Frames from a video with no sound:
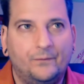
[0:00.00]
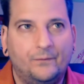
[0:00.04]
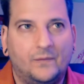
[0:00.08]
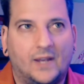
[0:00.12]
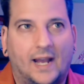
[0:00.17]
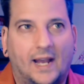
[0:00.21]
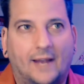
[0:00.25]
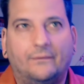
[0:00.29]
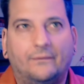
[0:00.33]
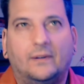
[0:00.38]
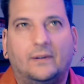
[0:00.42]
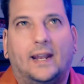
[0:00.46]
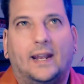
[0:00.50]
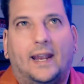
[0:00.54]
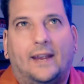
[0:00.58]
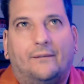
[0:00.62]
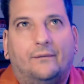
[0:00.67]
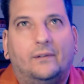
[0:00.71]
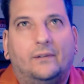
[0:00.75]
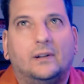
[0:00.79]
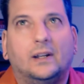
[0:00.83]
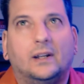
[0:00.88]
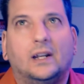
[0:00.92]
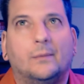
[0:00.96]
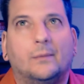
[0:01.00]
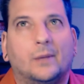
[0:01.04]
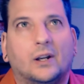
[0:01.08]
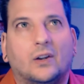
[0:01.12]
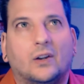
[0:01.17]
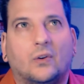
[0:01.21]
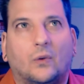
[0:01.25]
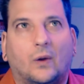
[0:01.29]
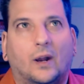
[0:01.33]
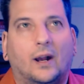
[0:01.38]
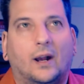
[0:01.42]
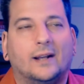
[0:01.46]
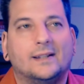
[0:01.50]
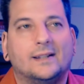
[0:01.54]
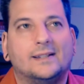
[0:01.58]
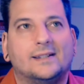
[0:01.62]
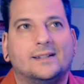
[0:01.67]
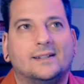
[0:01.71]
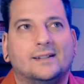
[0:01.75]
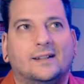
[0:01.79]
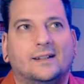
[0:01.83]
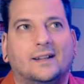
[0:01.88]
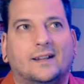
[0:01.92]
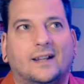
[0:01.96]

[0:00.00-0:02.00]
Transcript: I haven't come across